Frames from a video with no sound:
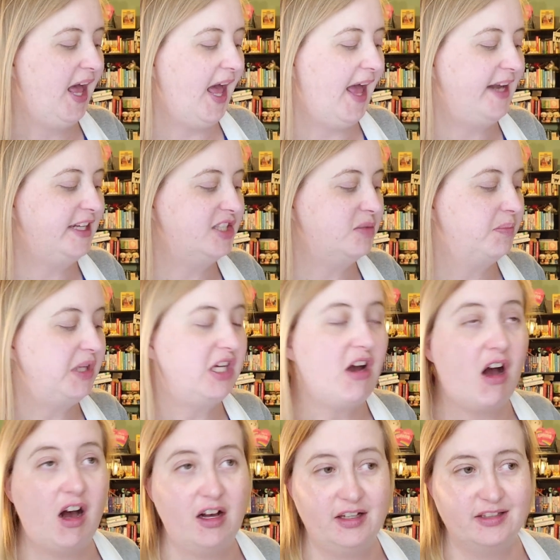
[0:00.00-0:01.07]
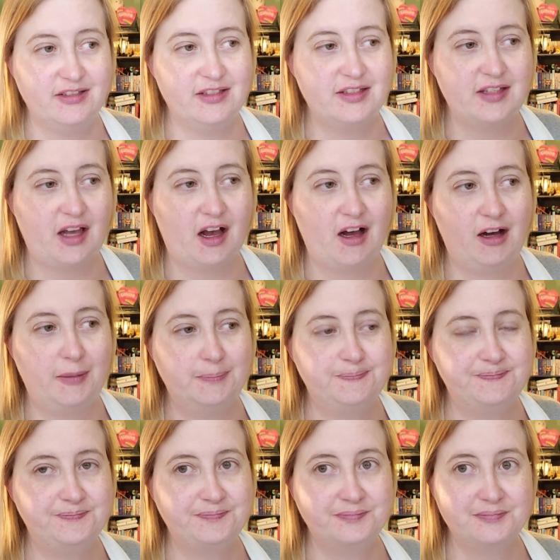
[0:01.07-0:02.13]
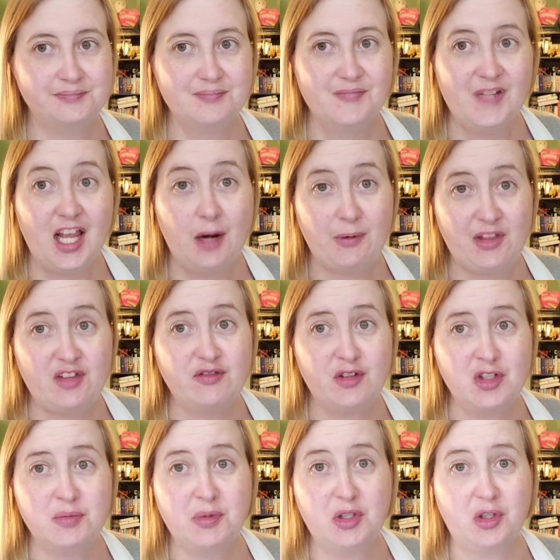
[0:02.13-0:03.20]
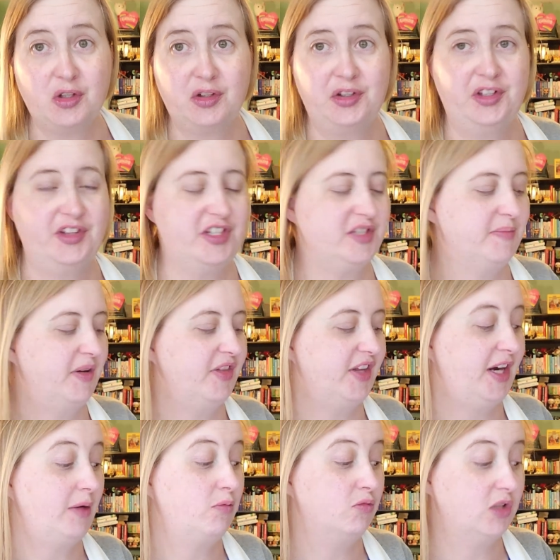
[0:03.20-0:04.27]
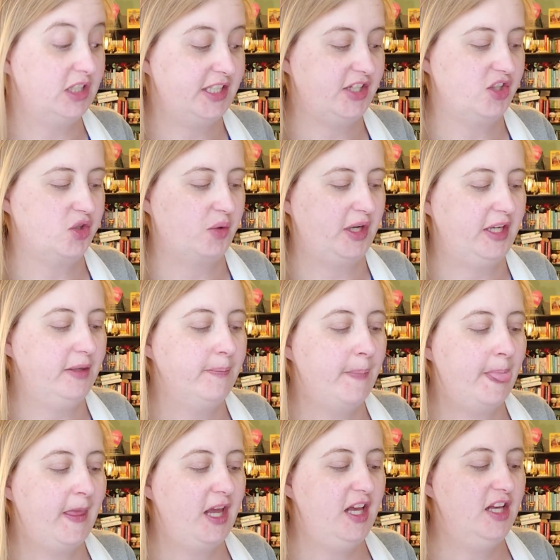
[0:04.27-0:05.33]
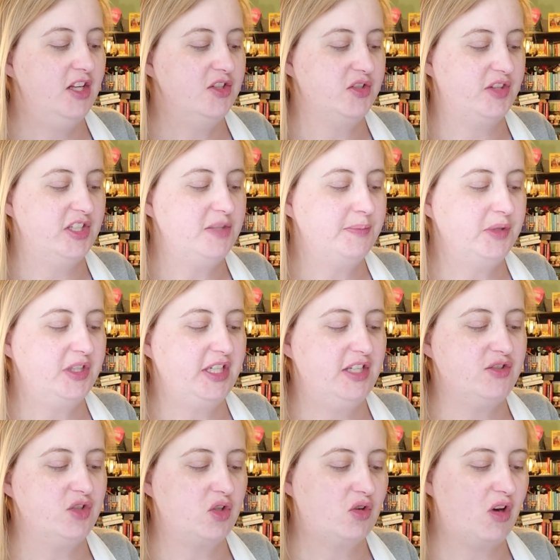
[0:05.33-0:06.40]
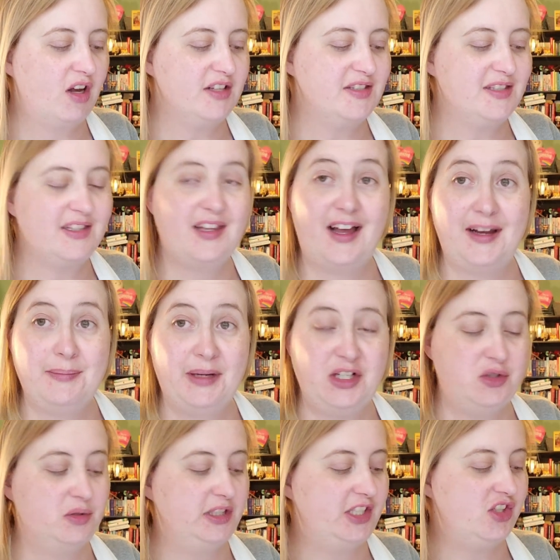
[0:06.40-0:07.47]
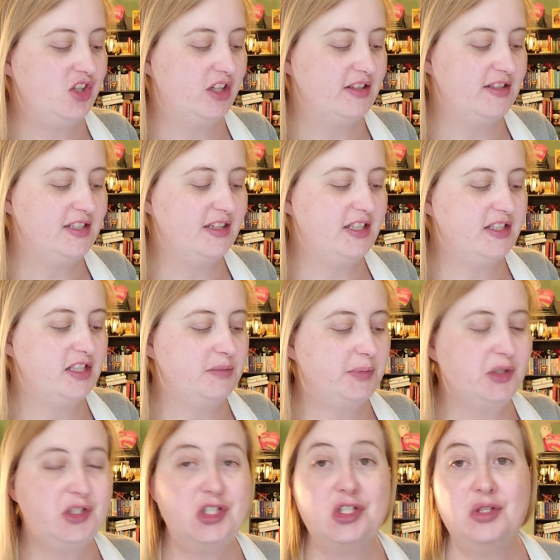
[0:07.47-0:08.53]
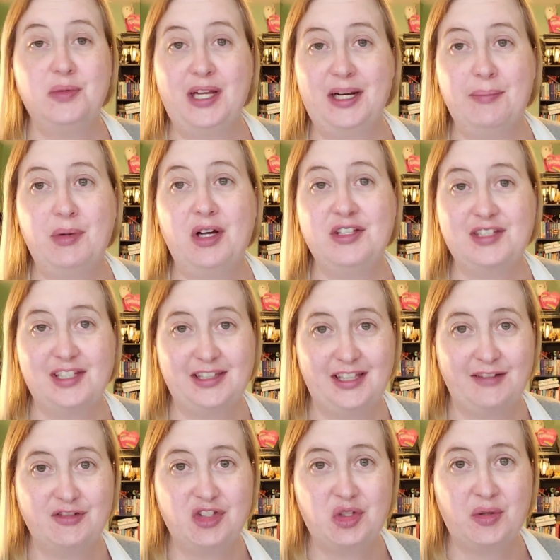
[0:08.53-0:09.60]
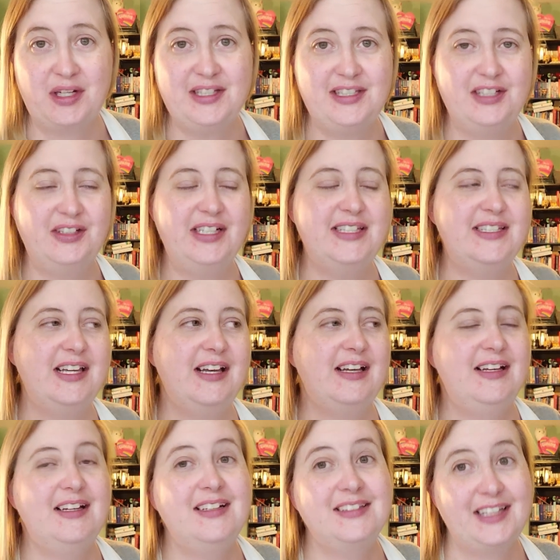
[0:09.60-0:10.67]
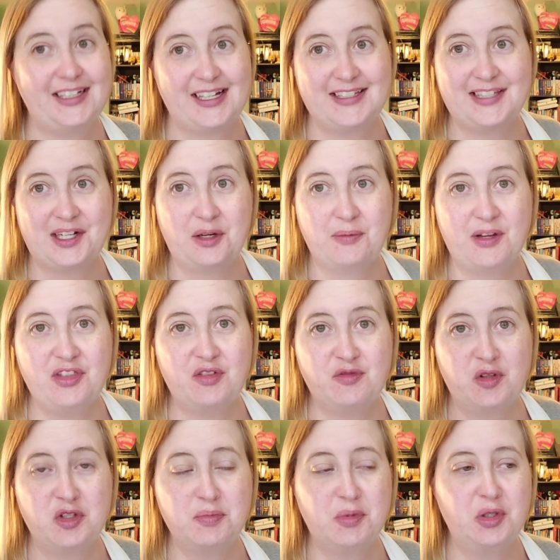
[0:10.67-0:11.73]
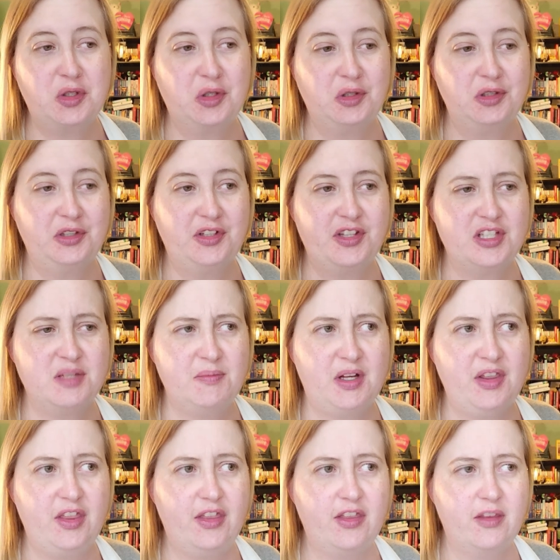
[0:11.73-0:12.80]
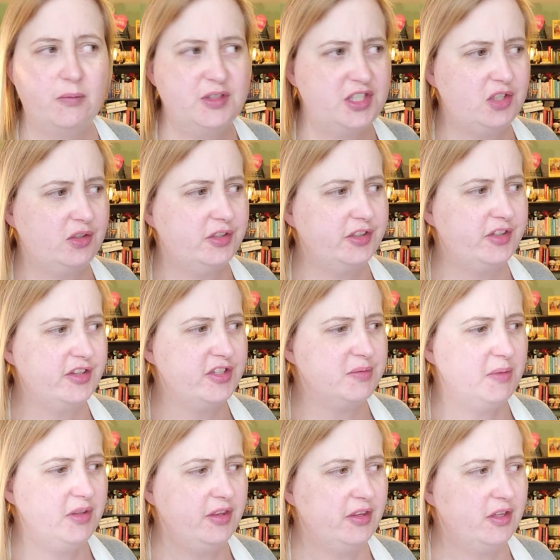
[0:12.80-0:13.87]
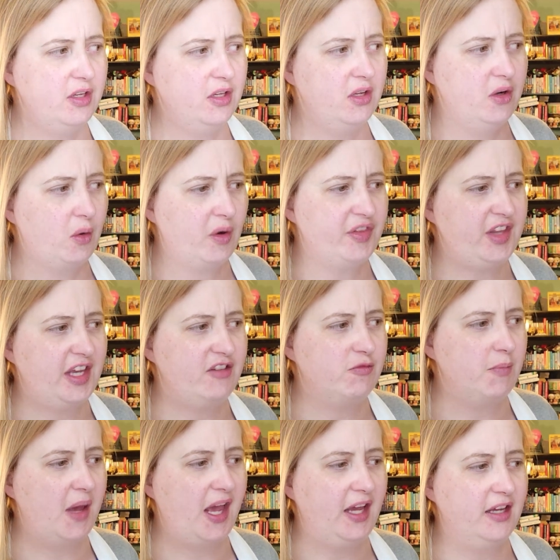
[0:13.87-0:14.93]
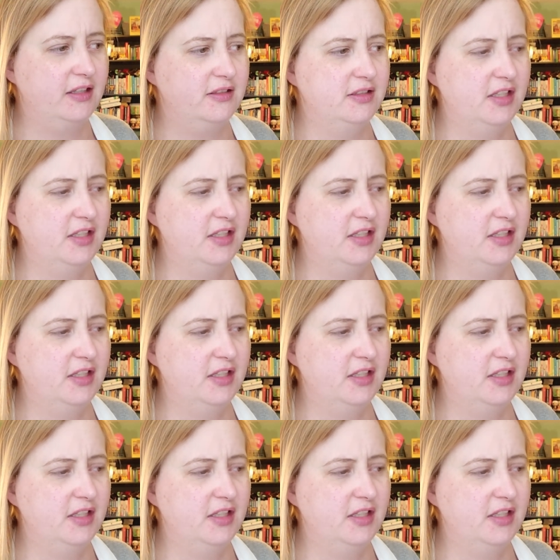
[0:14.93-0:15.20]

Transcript: And it's because um, I read the first book earlier this month and I really enjoyed it. So this book is Cross the Line by Julie Johnson. This is book two in a Boston love story series. Like I said, I read the first book earlier this month. Was it earlier this month? Or at the end of May?